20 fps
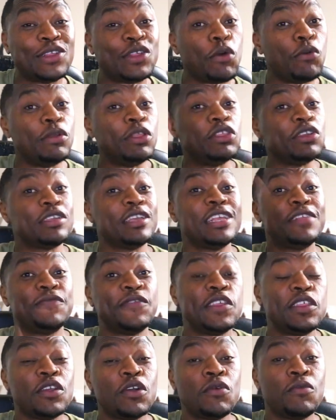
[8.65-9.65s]
So in today's
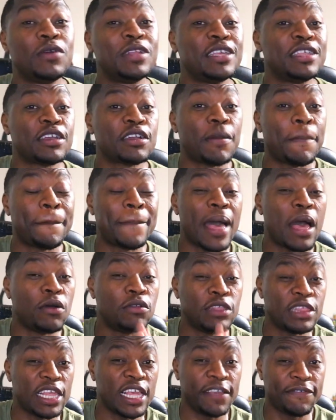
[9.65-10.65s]
video, we're gonna talk
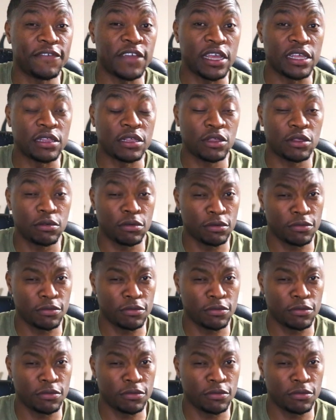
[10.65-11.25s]
about defense.